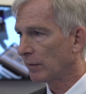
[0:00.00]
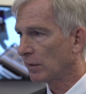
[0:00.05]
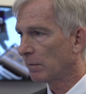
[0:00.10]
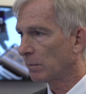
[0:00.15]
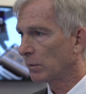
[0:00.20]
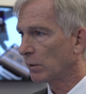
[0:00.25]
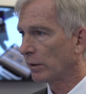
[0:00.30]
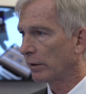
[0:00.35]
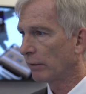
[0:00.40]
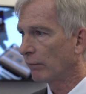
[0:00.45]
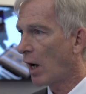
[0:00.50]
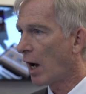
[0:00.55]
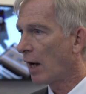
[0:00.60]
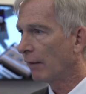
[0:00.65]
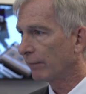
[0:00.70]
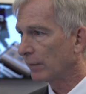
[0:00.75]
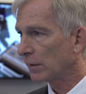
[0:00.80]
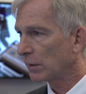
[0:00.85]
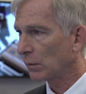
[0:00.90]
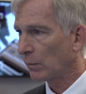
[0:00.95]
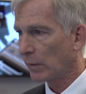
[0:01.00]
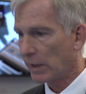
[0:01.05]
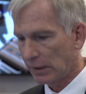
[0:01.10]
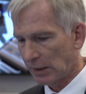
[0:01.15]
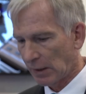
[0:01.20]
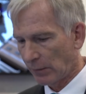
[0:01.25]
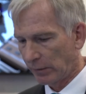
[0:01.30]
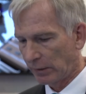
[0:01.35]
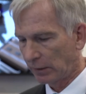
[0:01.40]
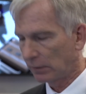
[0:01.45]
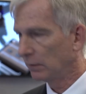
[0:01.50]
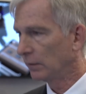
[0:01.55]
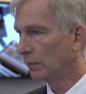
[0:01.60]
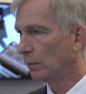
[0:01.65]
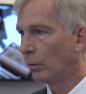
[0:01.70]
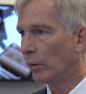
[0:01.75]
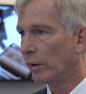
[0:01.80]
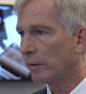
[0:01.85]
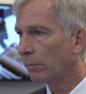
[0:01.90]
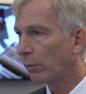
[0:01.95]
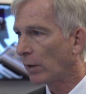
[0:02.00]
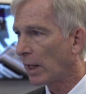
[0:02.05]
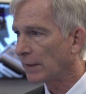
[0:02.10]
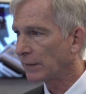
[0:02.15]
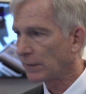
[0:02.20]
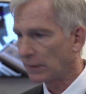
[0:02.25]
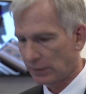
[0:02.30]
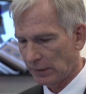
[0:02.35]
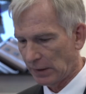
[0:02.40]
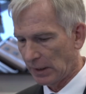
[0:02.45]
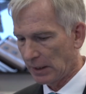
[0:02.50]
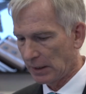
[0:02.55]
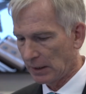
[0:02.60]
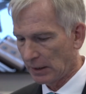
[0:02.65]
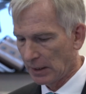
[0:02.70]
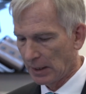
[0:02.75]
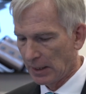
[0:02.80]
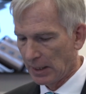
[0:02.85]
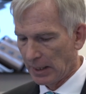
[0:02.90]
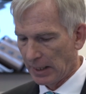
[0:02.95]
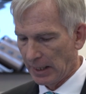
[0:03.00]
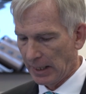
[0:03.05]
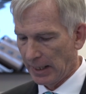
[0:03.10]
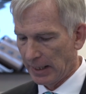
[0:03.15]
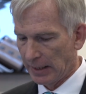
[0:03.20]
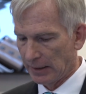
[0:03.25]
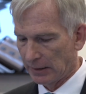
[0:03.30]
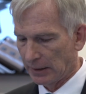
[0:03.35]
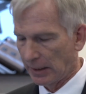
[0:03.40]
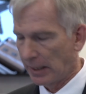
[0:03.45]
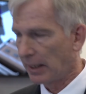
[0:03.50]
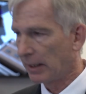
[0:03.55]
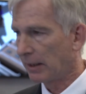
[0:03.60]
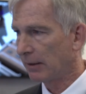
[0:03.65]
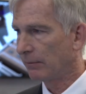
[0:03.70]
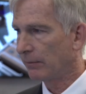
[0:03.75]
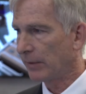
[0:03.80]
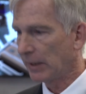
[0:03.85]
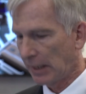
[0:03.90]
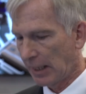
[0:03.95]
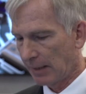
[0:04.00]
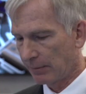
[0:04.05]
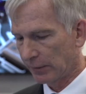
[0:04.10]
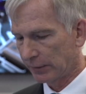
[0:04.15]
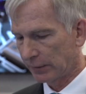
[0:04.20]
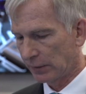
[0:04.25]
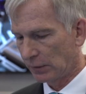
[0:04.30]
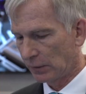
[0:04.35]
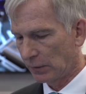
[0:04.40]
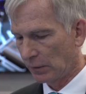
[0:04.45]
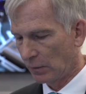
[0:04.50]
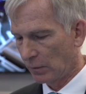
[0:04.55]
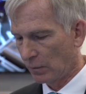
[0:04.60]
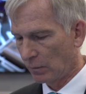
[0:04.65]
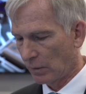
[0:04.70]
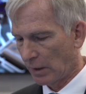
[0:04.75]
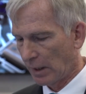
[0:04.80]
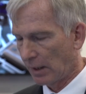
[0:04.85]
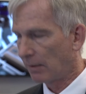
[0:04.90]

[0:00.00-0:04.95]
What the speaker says: some sort of office suite that would include word processing and being able to do